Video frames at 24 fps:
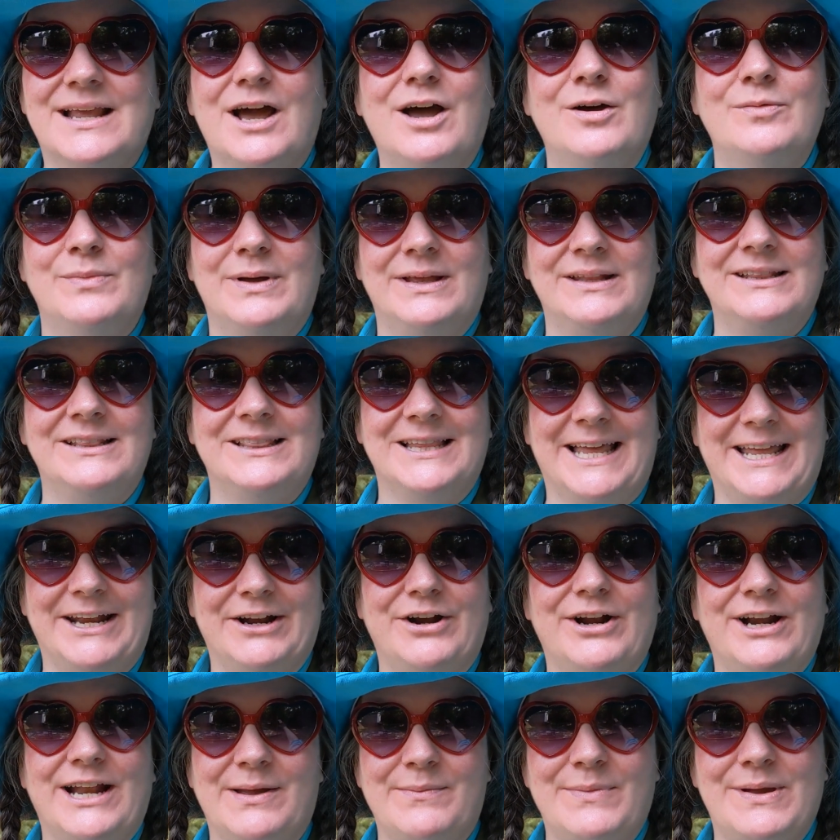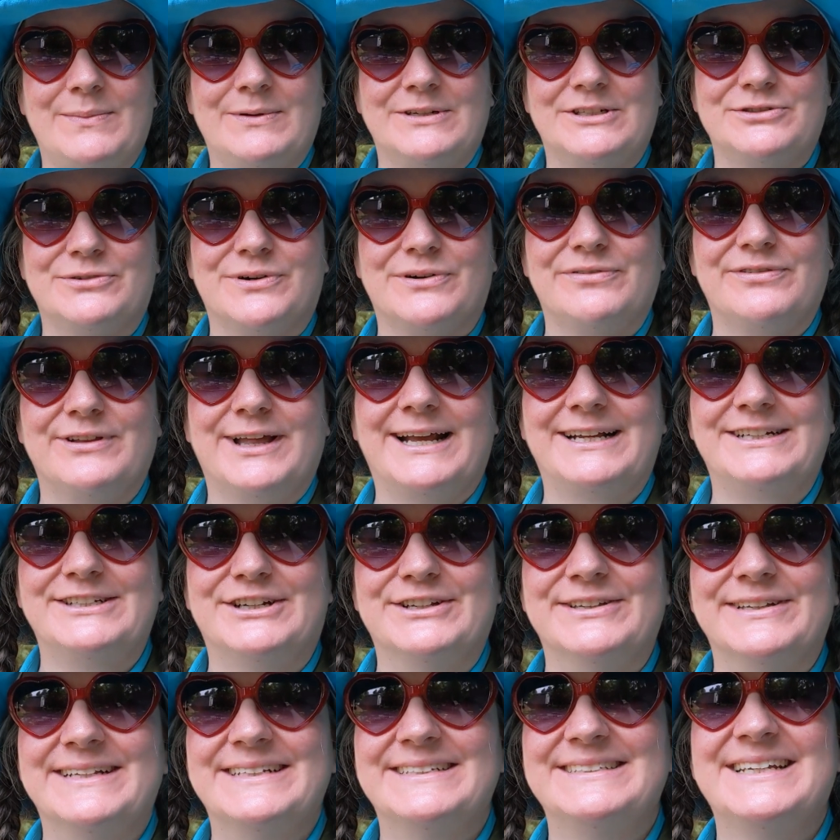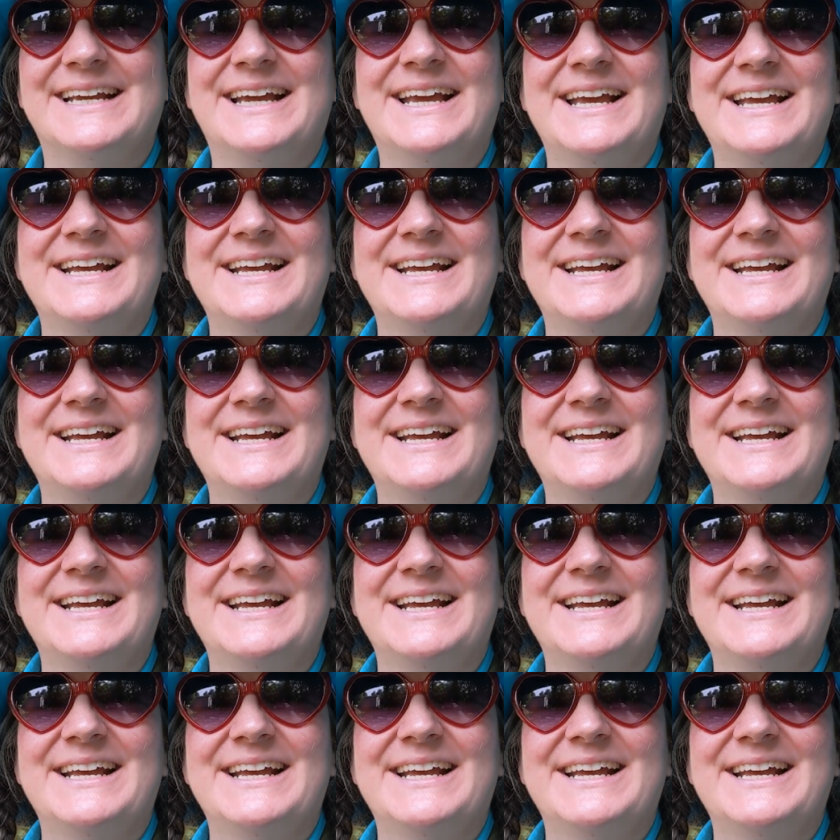a month later and I'm able to reflect on this.